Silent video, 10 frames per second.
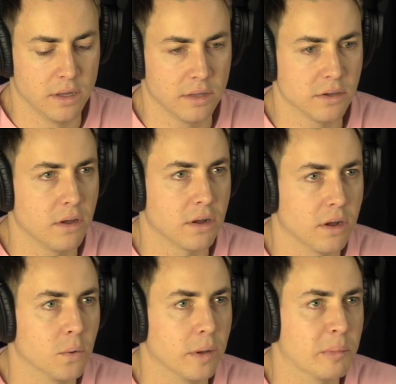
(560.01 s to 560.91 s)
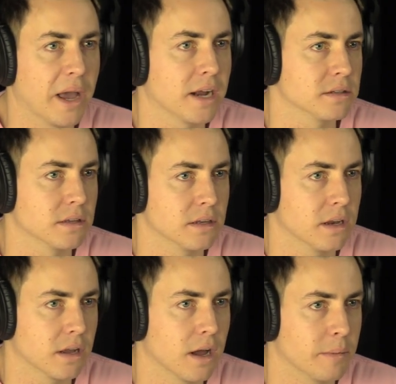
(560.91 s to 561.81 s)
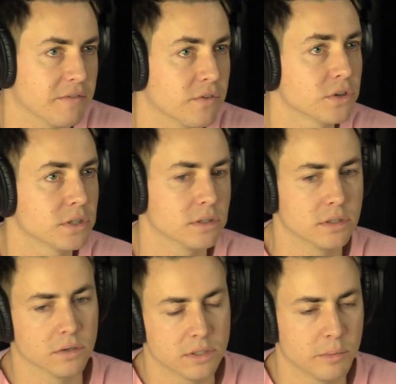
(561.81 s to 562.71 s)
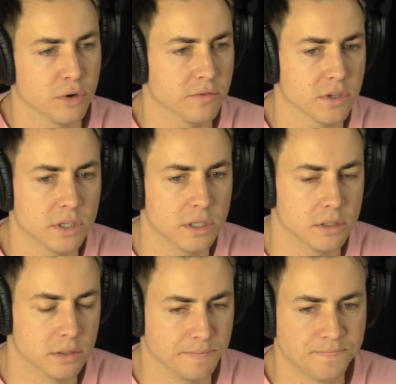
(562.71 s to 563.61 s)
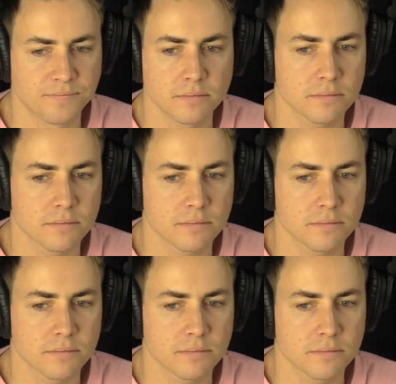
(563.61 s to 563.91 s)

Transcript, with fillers: It's all going back mm -hmm. to the mm-hmm. Canadian economy versus, you know, somewhere overseas,